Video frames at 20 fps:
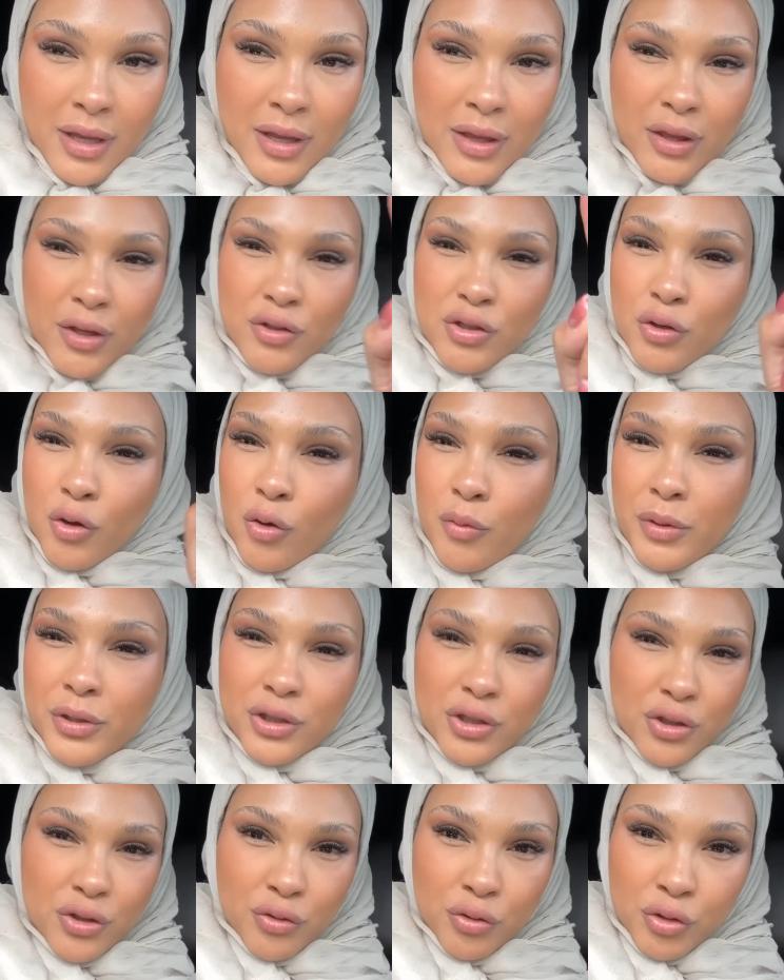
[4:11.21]
There's a whole bunch
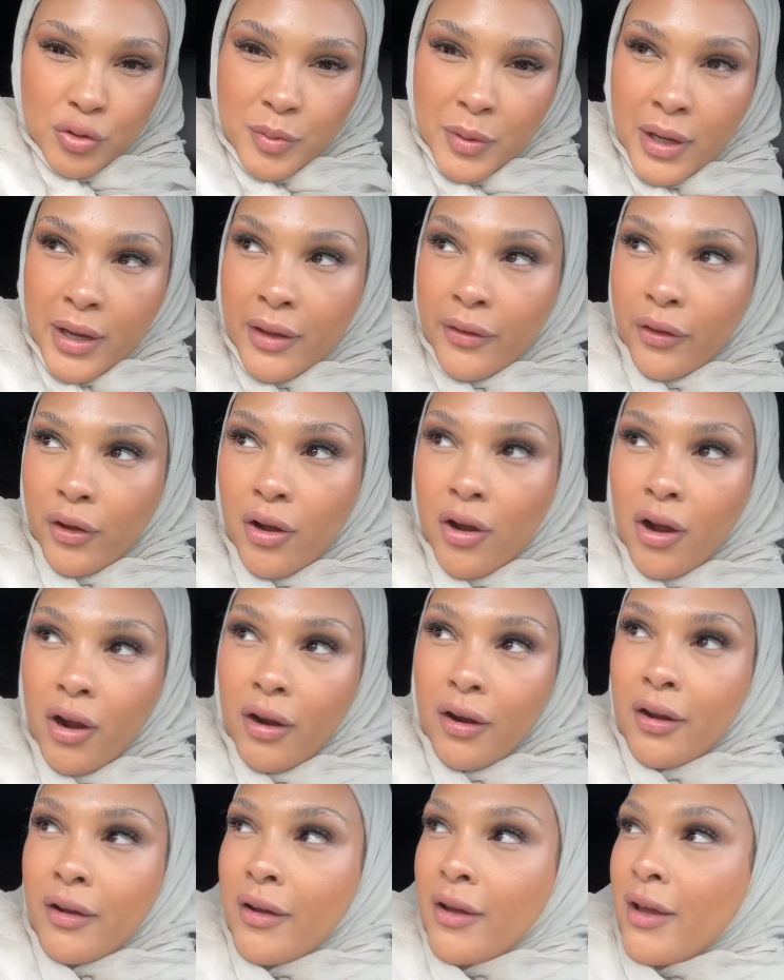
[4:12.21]
of dudes behind the
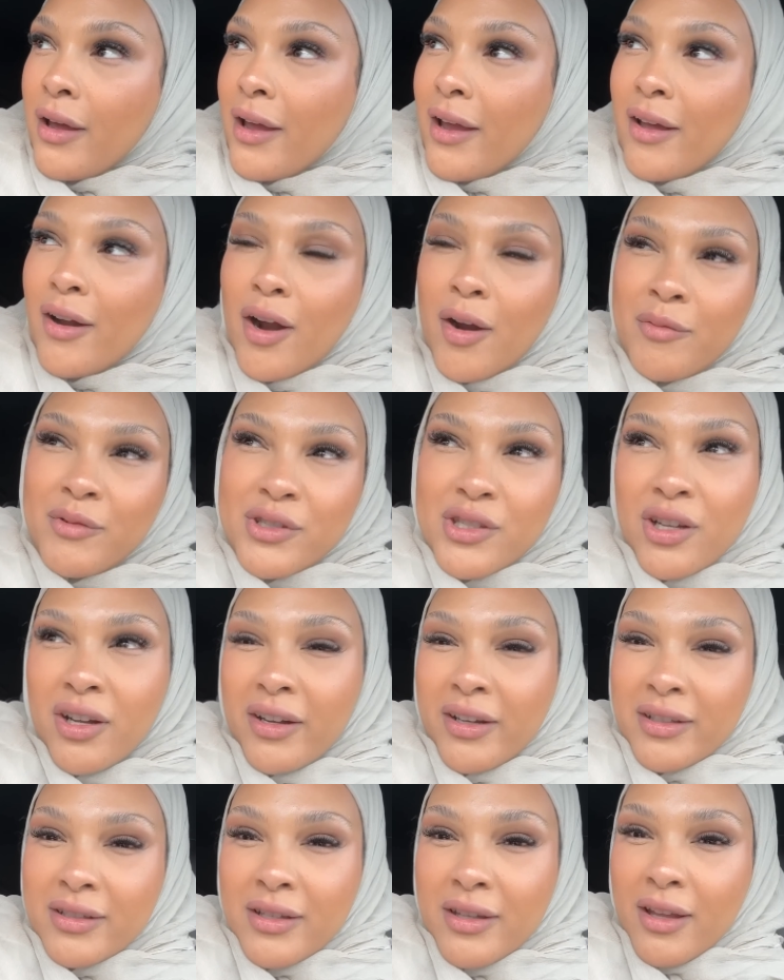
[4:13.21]
car and Amar's
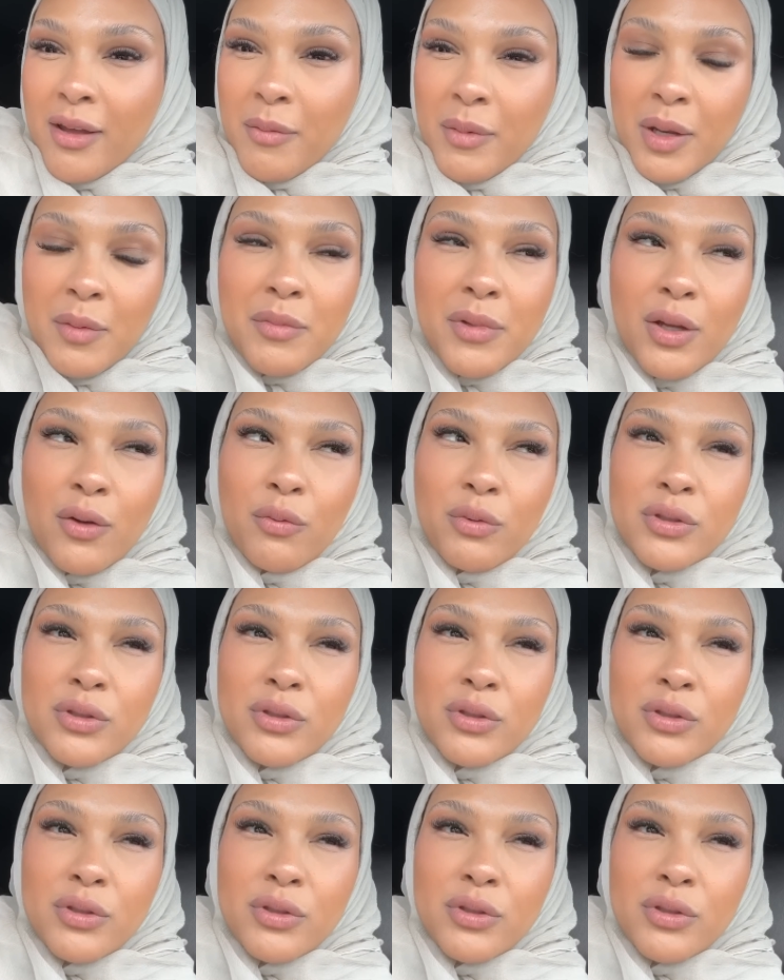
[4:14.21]
talking to them and I'm like,